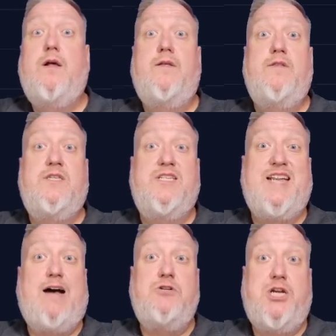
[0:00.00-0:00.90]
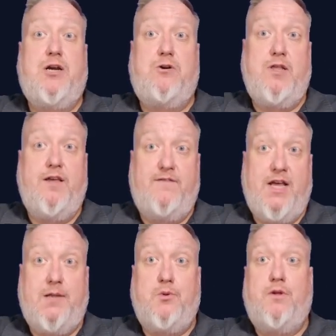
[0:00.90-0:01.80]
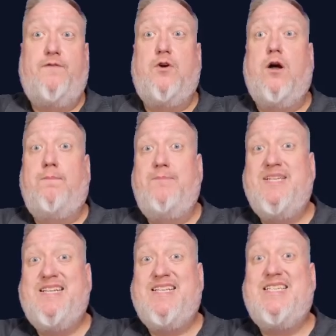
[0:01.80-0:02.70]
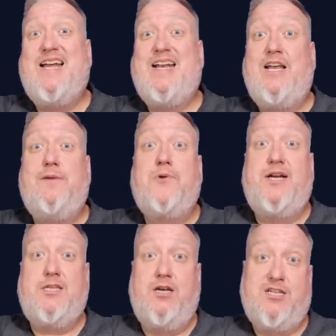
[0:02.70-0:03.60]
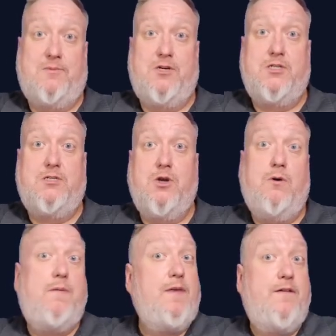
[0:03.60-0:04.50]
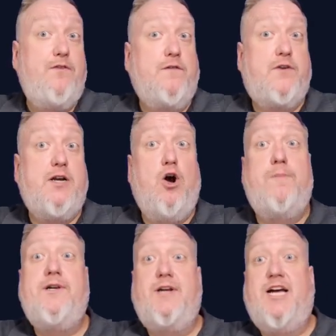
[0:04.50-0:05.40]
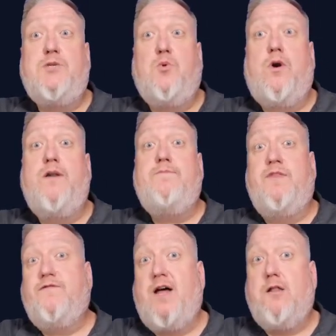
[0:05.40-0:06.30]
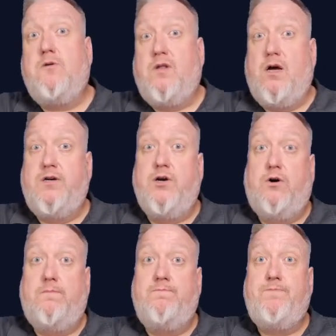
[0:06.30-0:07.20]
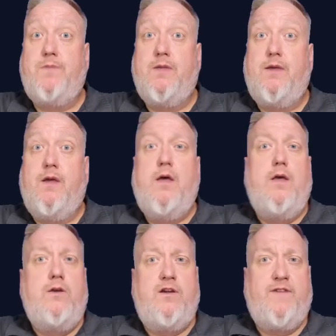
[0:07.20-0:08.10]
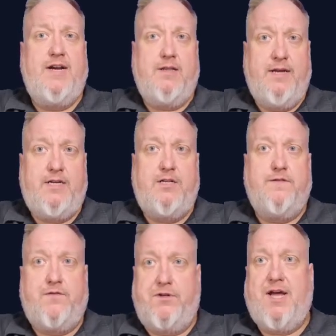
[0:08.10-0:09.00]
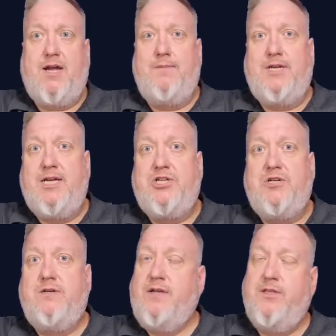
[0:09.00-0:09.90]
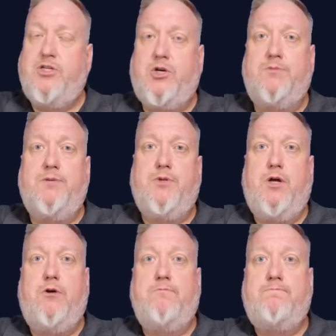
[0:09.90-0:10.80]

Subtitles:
This is now generally available for all business and enterprise customers, so feel free to open your dashboard and follow along at home. You can find a link to the full documentation in the description below.